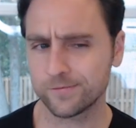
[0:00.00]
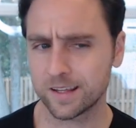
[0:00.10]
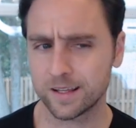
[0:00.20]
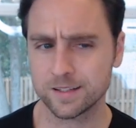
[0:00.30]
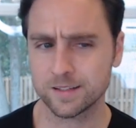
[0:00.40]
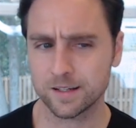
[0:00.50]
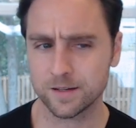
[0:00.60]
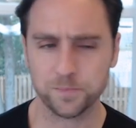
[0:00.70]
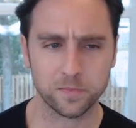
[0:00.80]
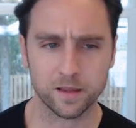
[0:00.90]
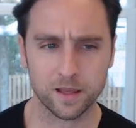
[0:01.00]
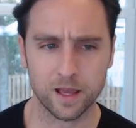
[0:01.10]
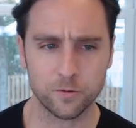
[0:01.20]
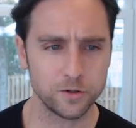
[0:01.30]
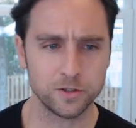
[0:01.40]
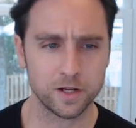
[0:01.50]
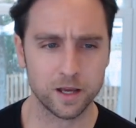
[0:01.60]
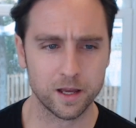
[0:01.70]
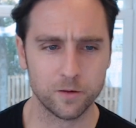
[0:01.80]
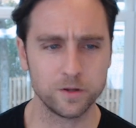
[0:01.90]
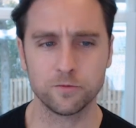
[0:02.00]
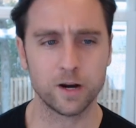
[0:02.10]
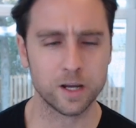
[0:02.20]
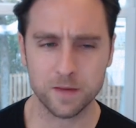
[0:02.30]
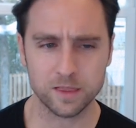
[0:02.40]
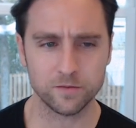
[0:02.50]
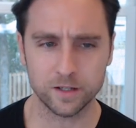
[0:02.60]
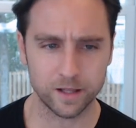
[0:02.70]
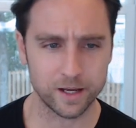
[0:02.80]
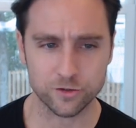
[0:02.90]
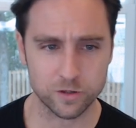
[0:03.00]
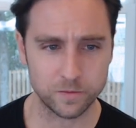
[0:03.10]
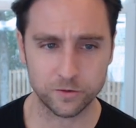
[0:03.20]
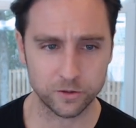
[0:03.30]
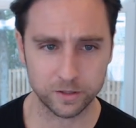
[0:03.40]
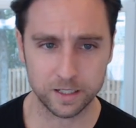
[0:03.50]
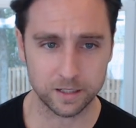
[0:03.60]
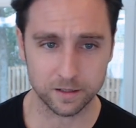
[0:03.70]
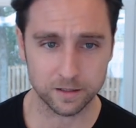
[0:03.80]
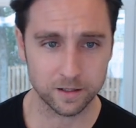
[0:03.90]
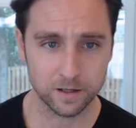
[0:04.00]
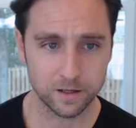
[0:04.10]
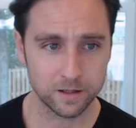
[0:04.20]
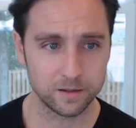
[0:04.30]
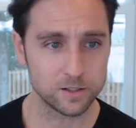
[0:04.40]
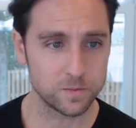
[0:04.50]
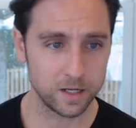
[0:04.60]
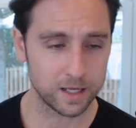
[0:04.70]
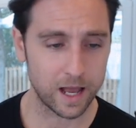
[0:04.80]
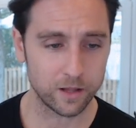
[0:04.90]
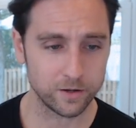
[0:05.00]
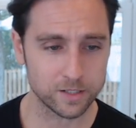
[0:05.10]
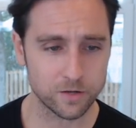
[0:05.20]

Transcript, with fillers: That's I would not I wouldn't I wouldn't recommend the vanilla ice cream if you're only eating this many calories.